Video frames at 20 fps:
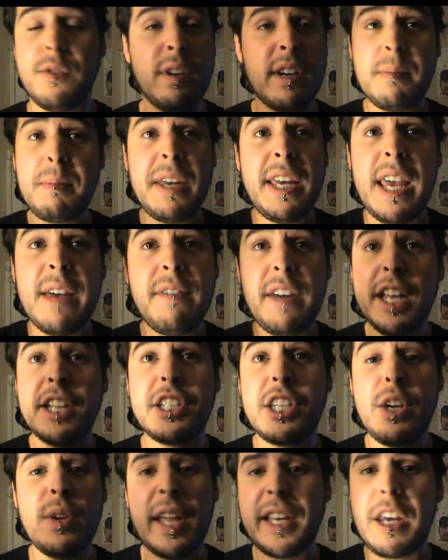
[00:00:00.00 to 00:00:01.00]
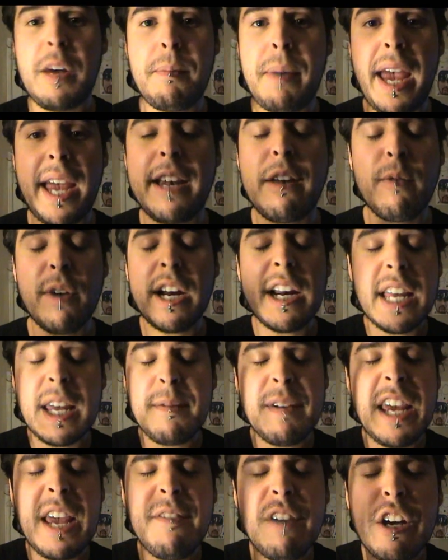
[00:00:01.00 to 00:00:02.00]
We're going to be giving it to you like you paid. We're going
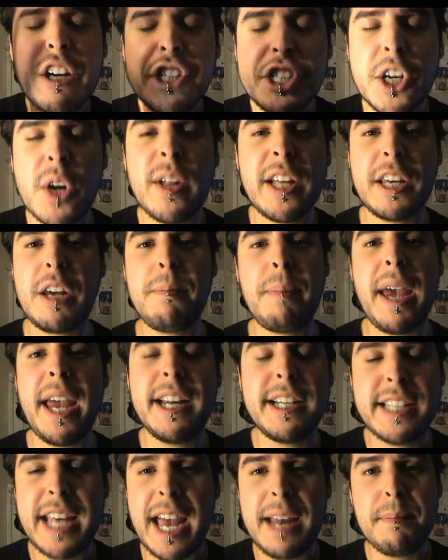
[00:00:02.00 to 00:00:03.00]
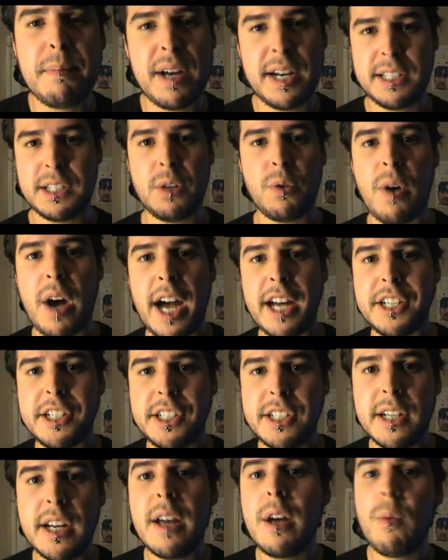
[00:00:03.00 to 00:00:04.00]
to be giving you a show like you paid $10 to
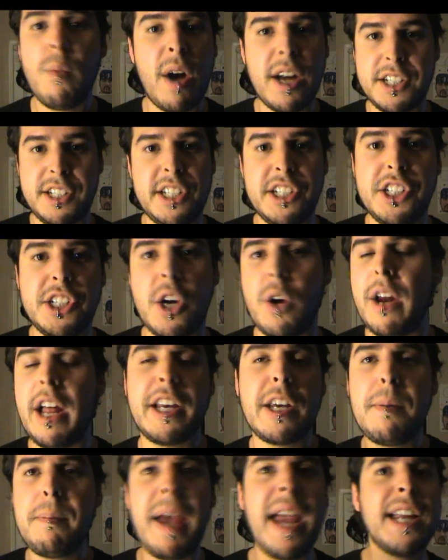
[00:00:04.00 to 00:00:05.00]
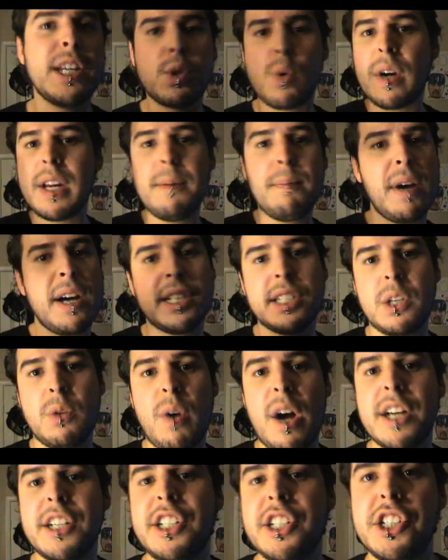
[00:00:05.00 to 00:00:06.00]
watch this show, or like you paid $20 to
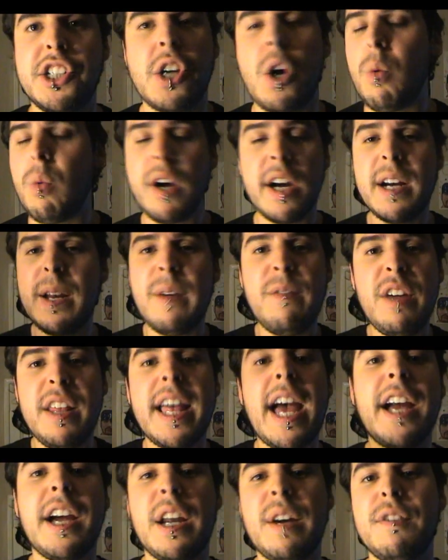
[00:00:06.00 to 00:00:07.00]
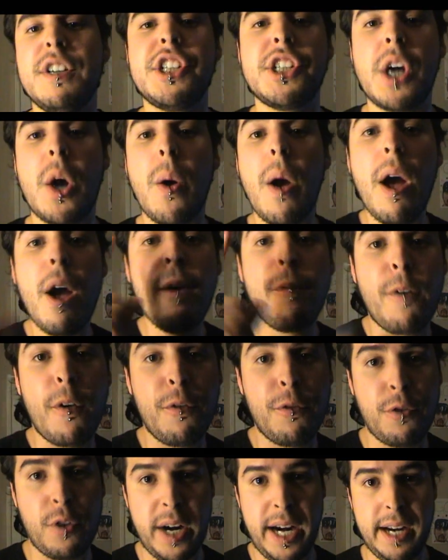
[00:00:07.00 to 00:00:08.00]
watch this show. We're going to give you that good of a show
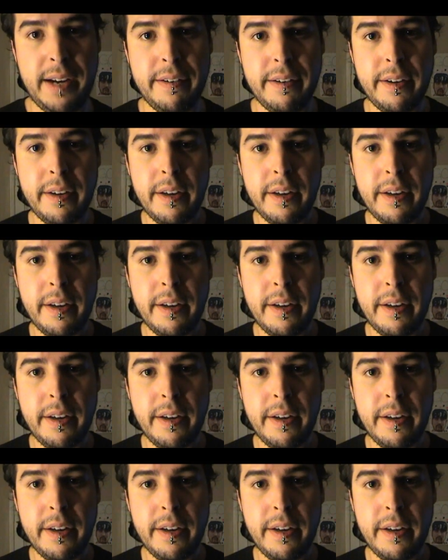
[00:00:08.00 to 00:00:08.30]
for free.